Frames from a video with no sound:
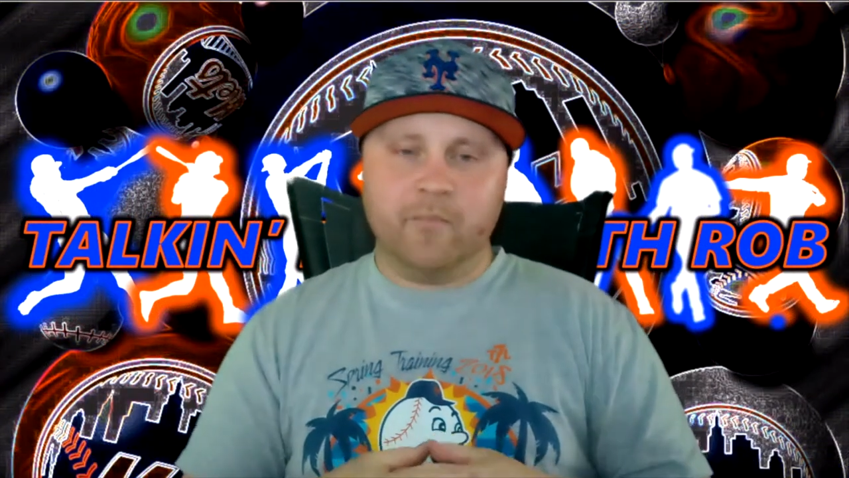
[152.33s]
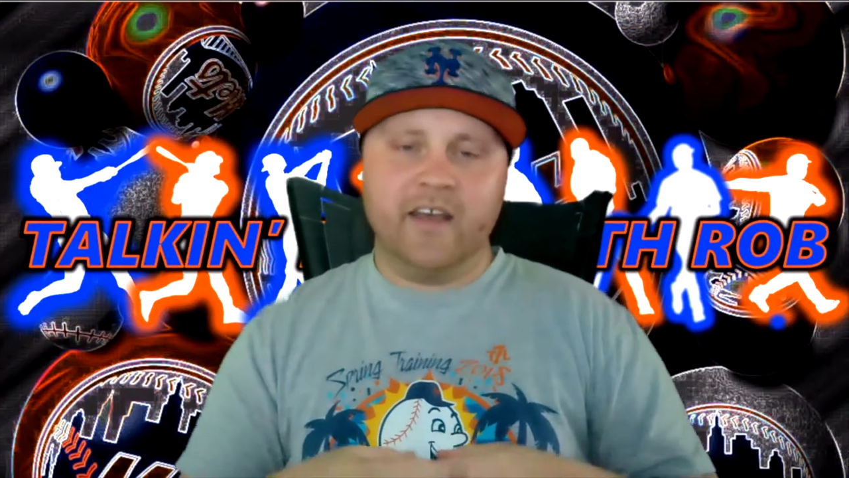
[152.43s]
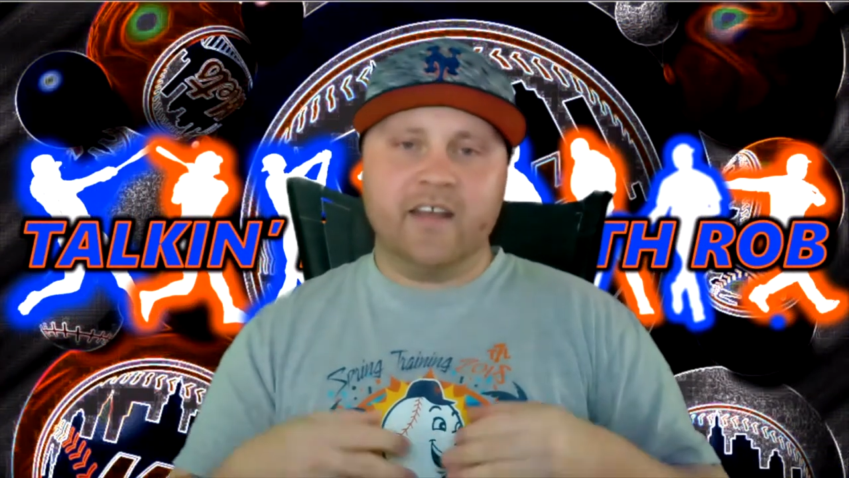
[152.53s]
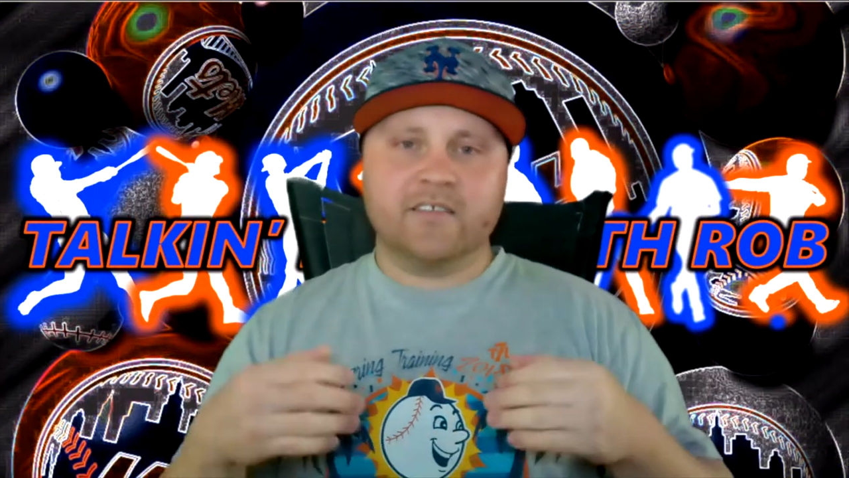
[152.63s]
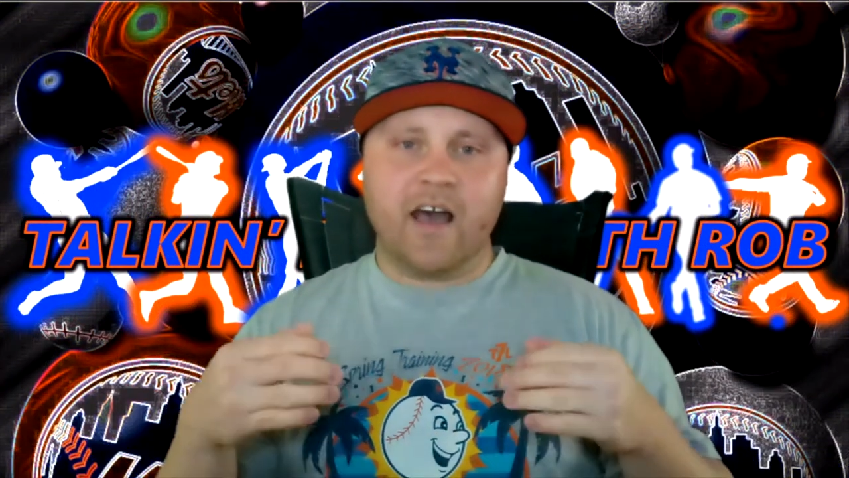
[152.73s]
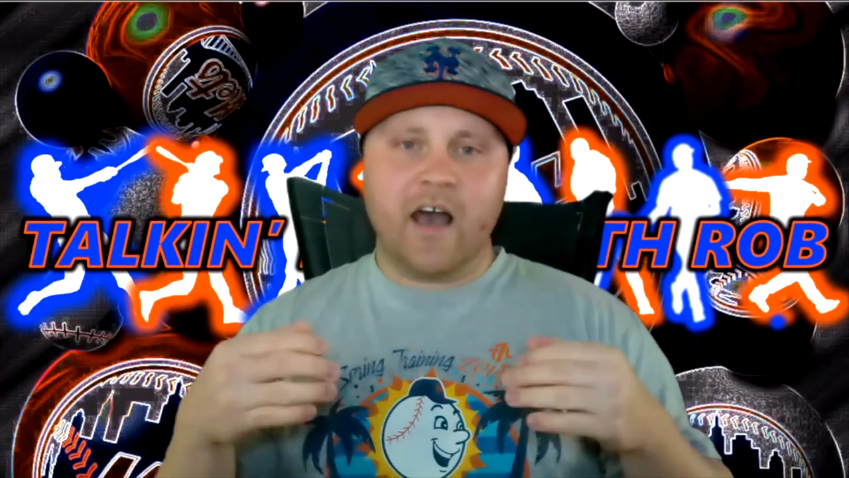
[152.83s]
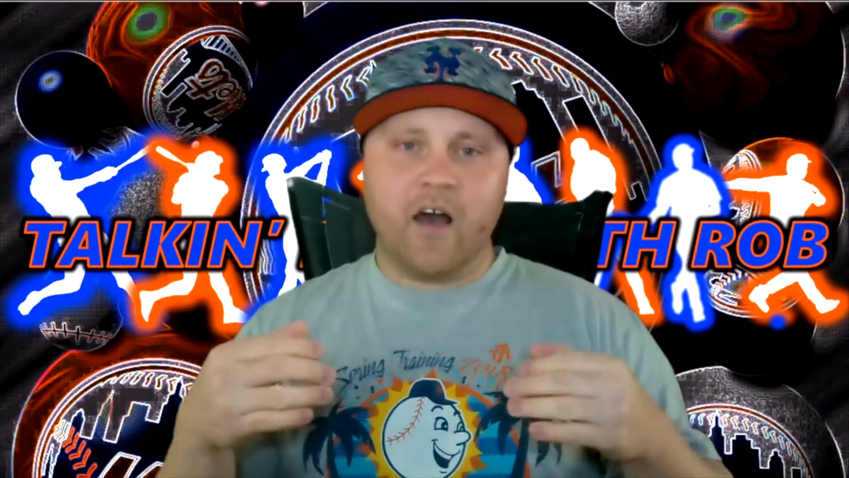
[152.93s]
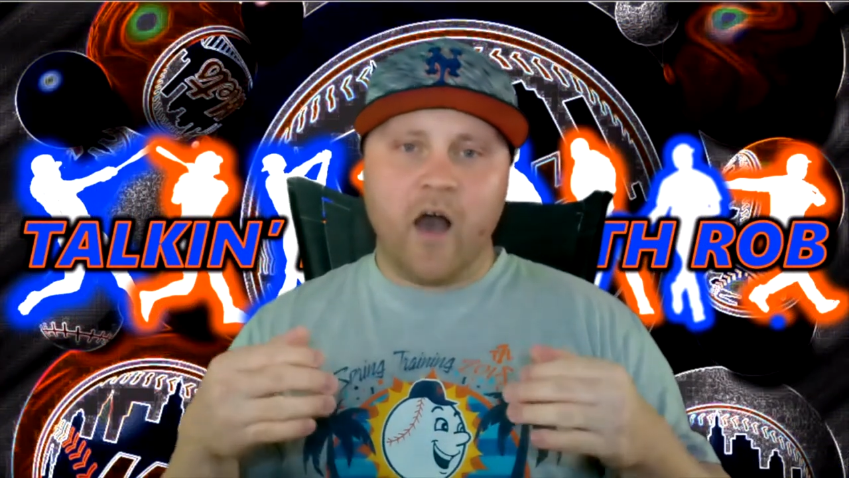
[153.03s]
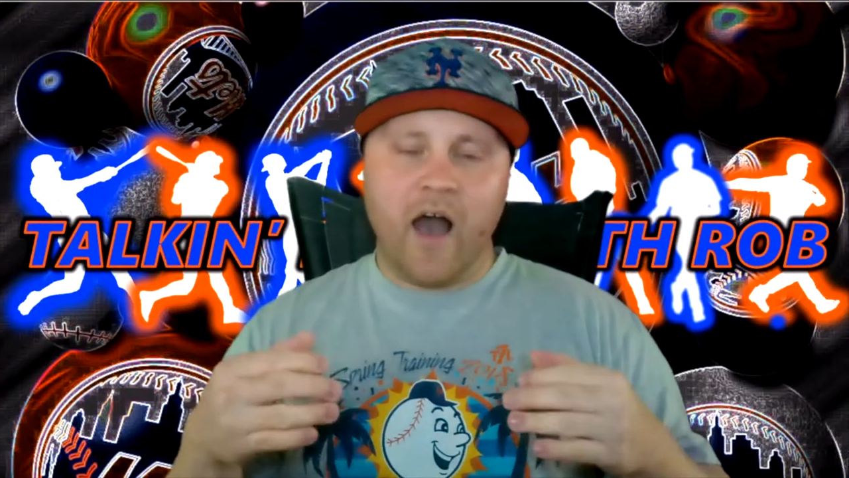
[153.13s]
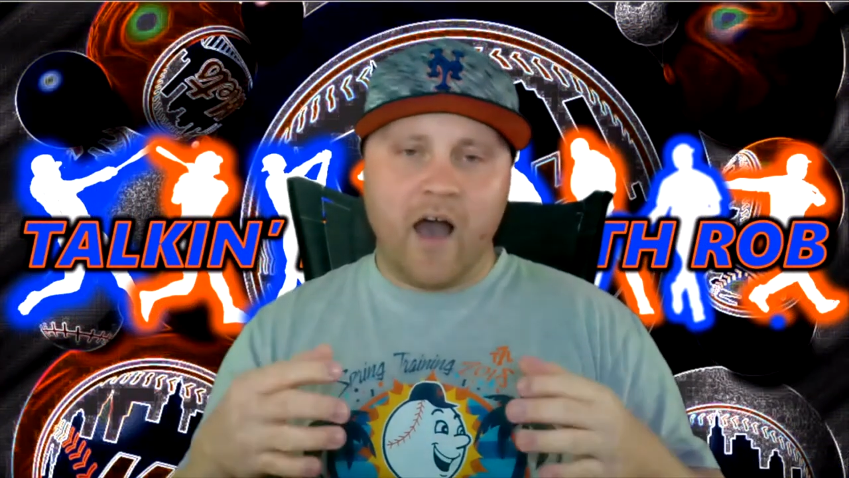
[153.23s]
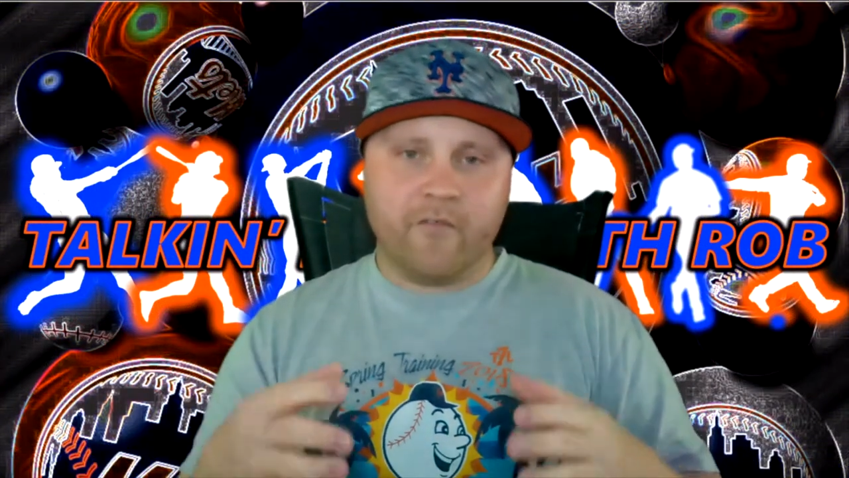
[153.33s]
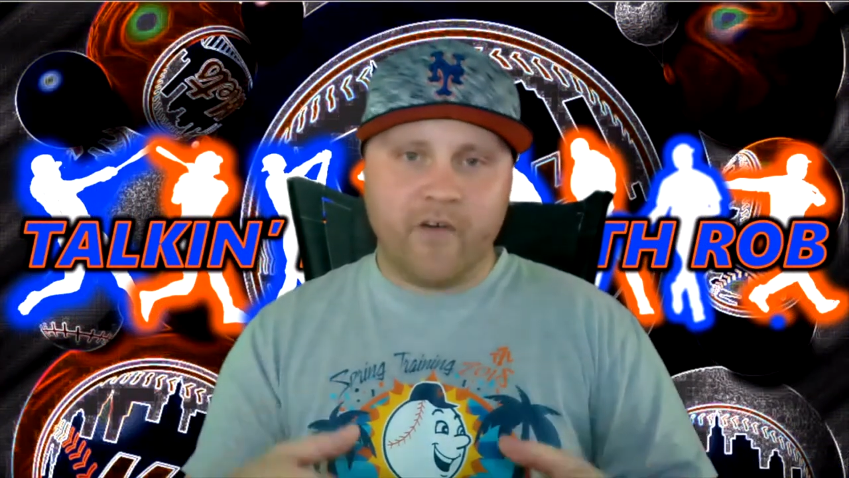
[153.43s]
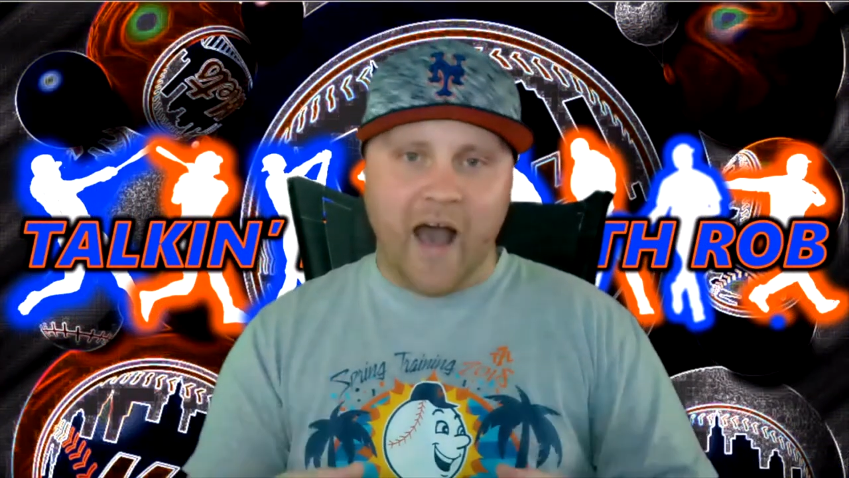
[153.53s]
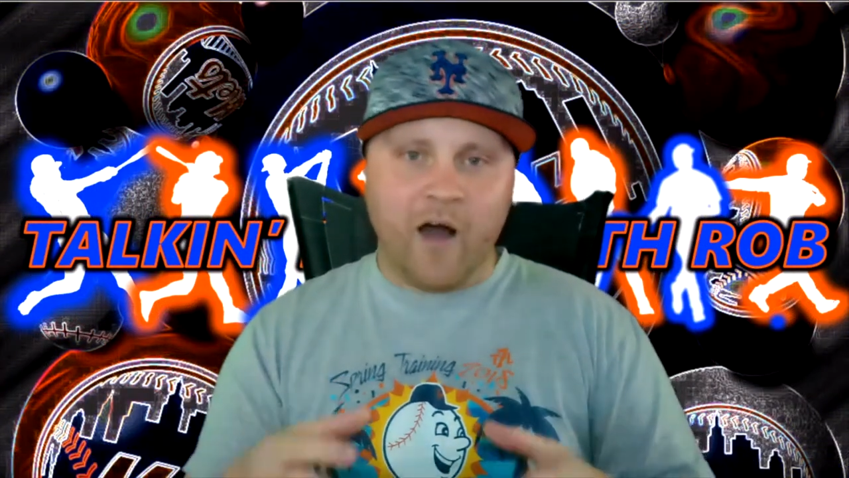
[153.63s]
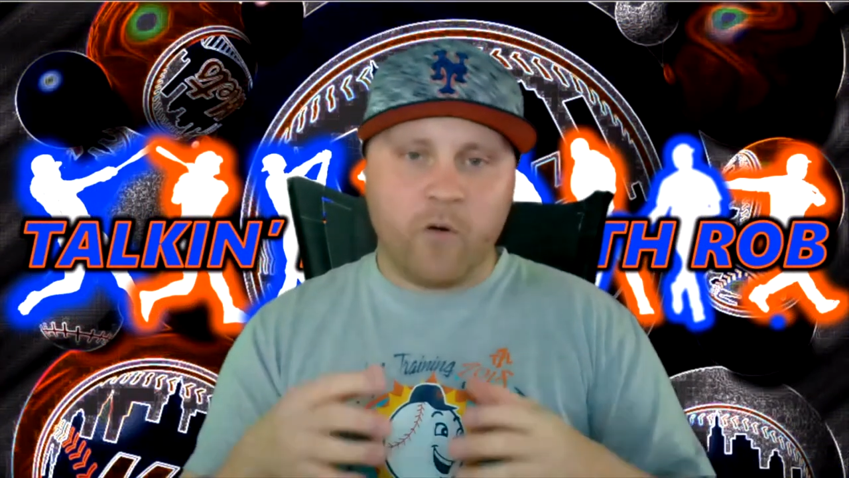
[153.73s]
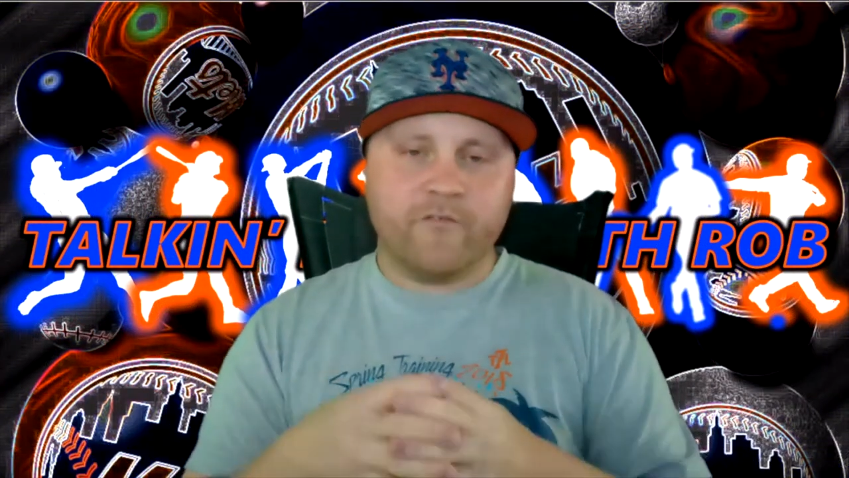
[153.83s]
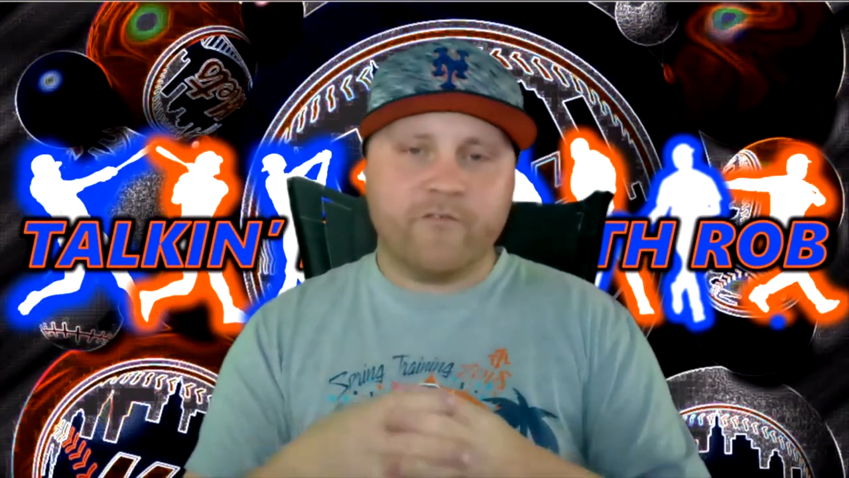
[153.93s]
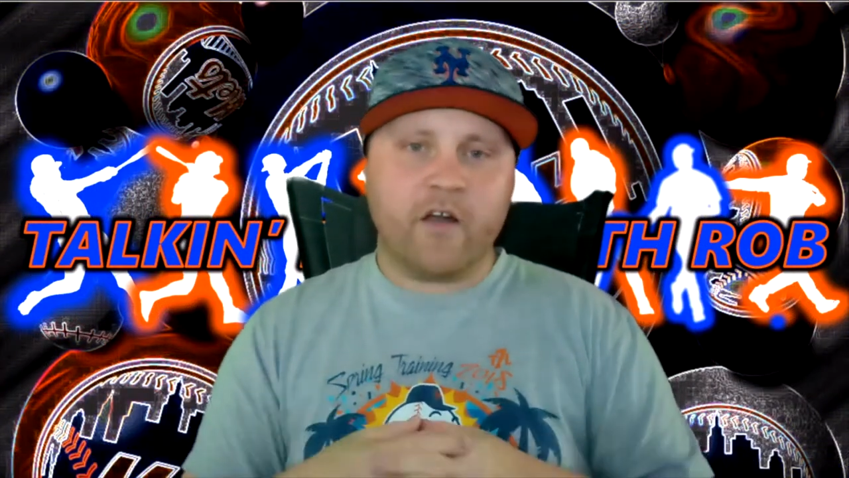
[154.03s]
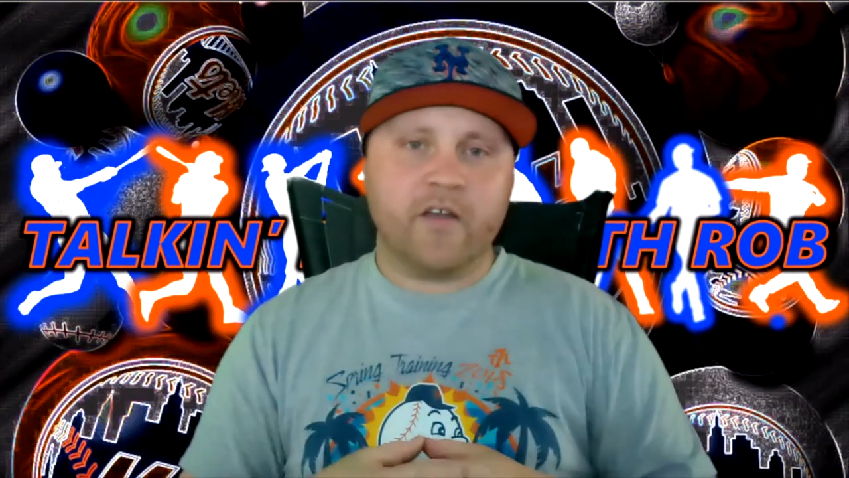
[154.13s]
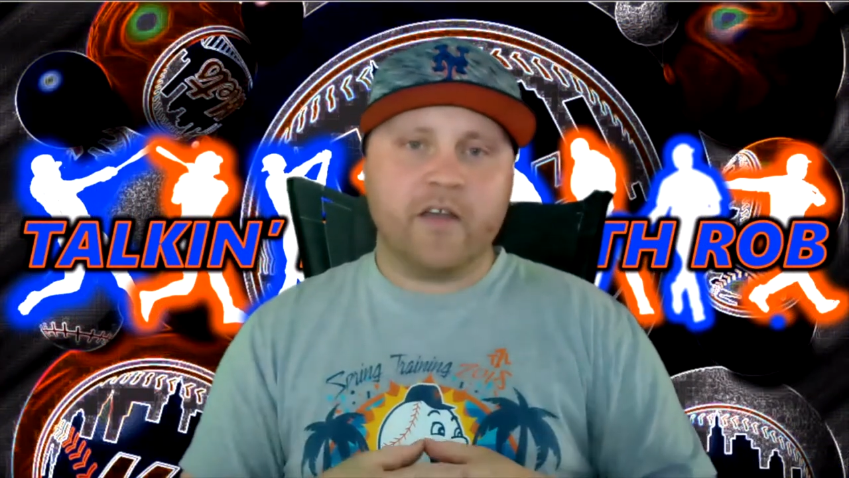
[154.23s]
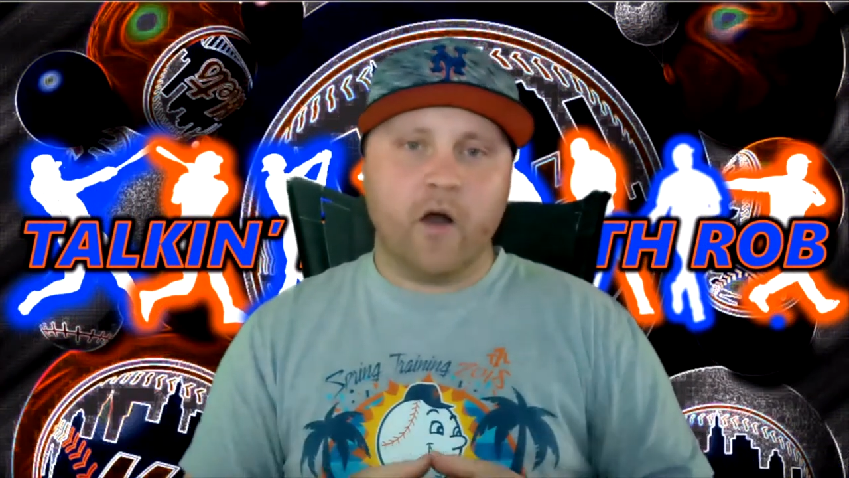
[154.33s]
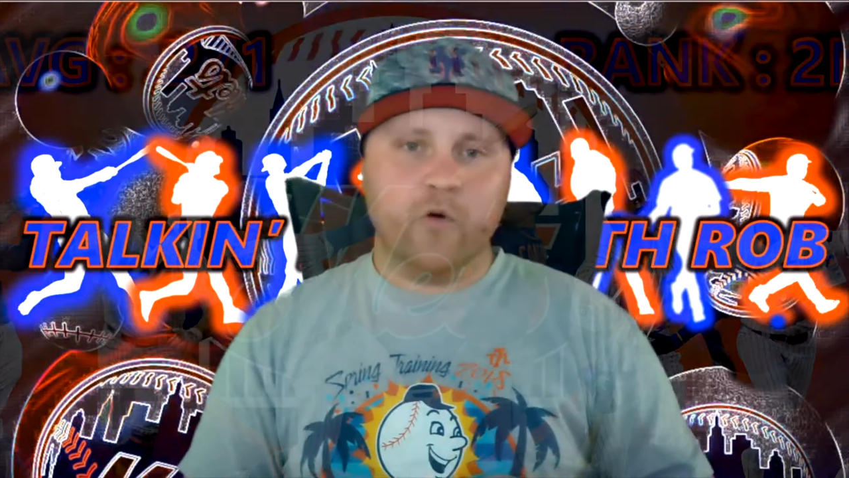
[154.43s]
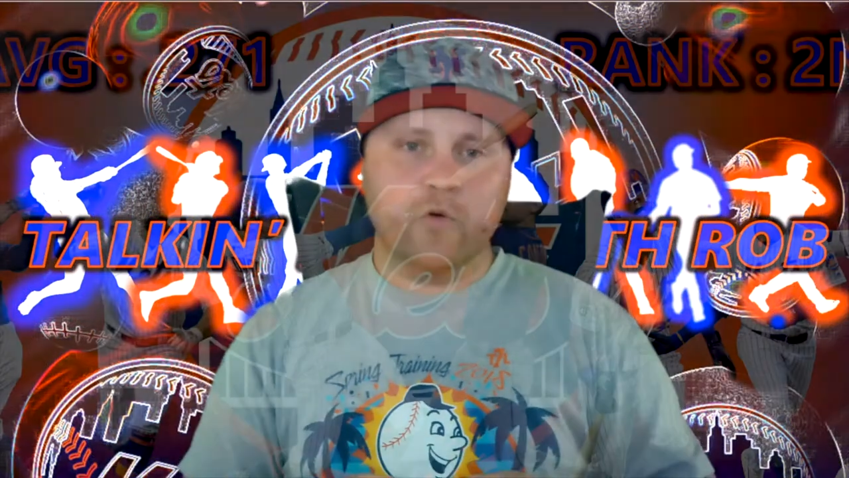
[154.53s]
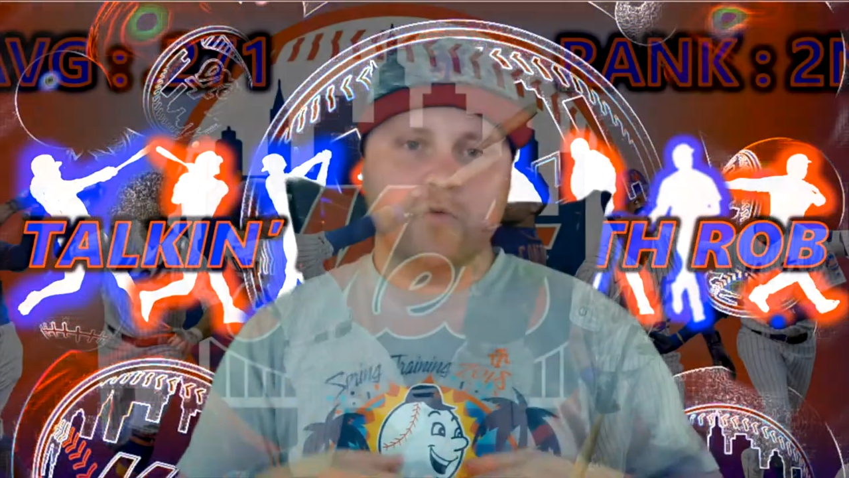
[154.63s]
It is our very own